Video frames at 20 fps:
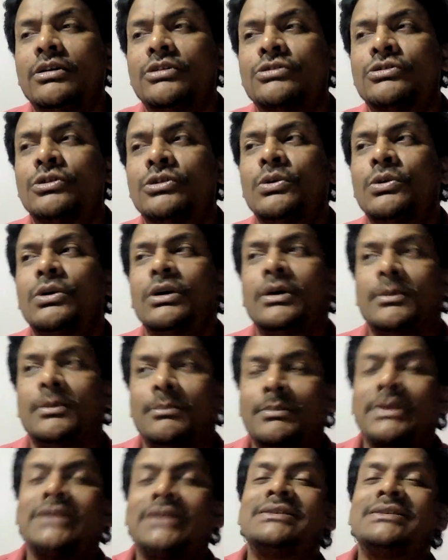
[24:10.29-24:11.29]
So
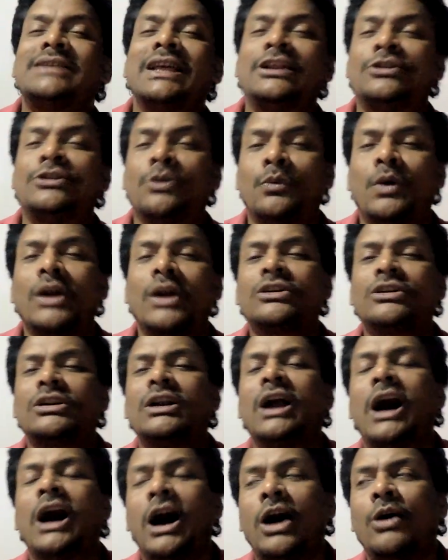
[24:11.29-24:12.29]
means that the
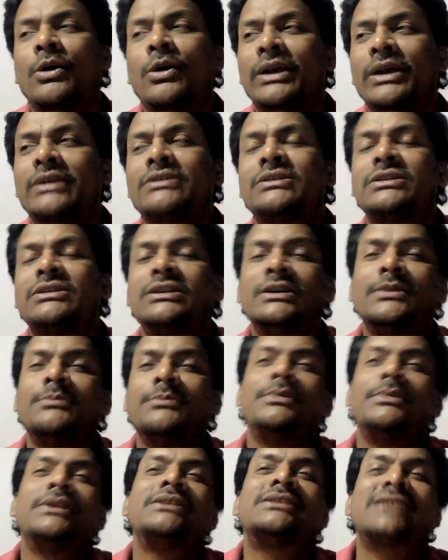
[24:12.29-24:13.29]
water, how it
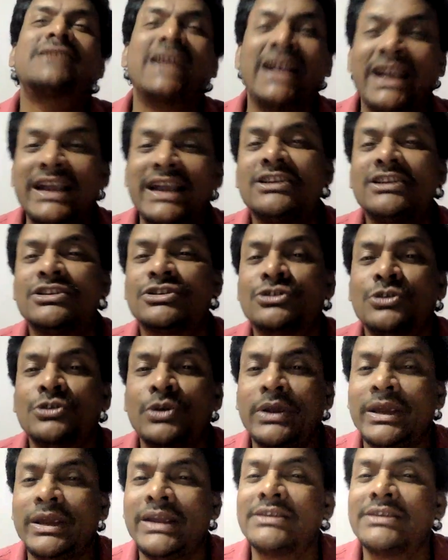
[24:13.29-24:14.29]
means hits to
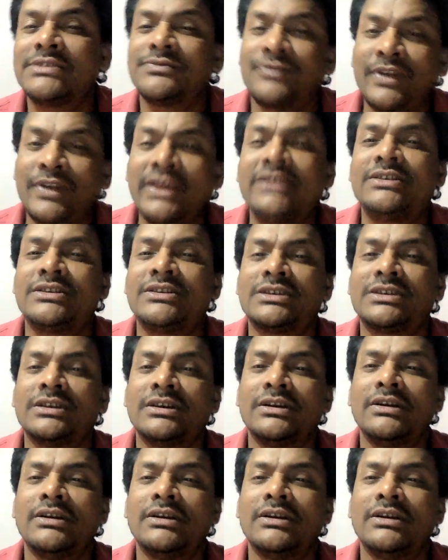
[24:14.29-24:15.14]
his feet.